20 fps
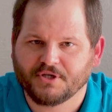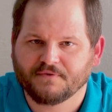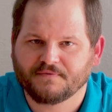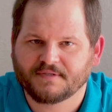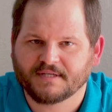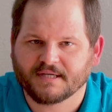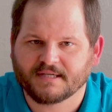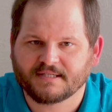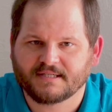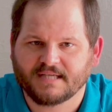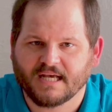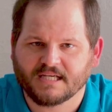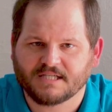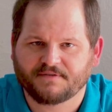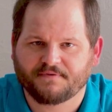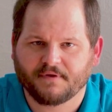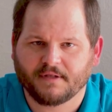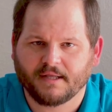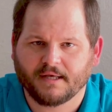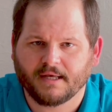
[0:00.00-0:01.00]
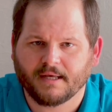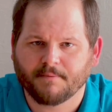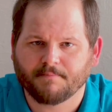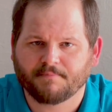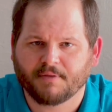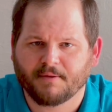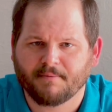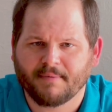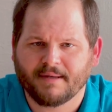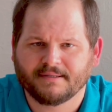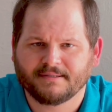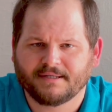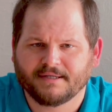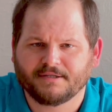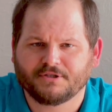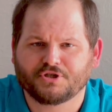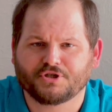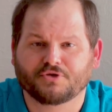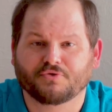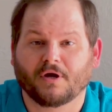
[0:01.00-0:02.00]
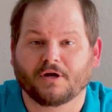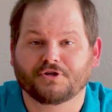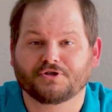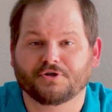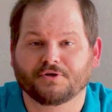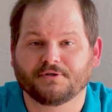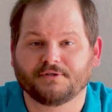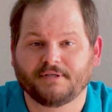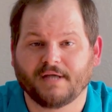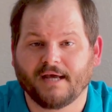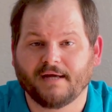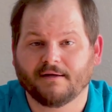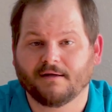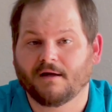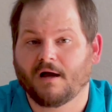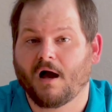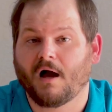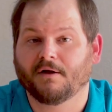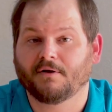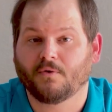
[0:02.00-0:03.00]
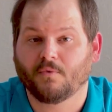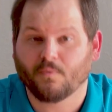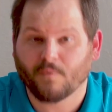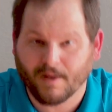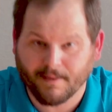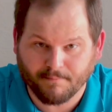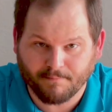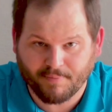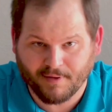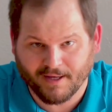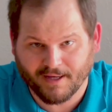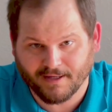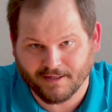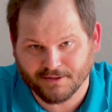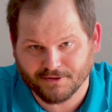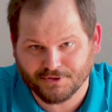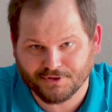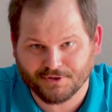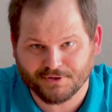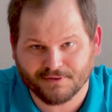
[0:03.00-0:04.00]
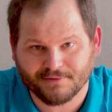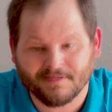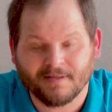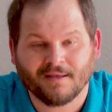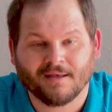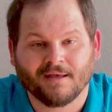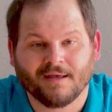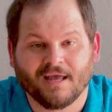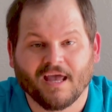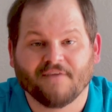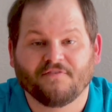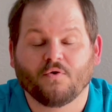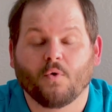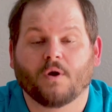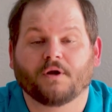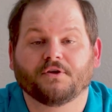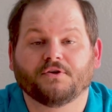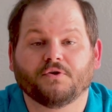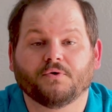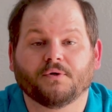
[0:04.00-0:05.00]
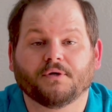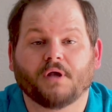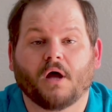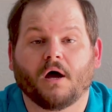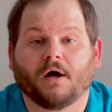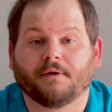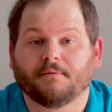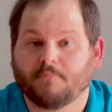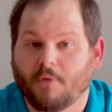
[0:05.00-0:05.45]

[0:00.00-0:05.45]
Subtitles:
you've successfully implemented structured data on a web page. If you want to do it on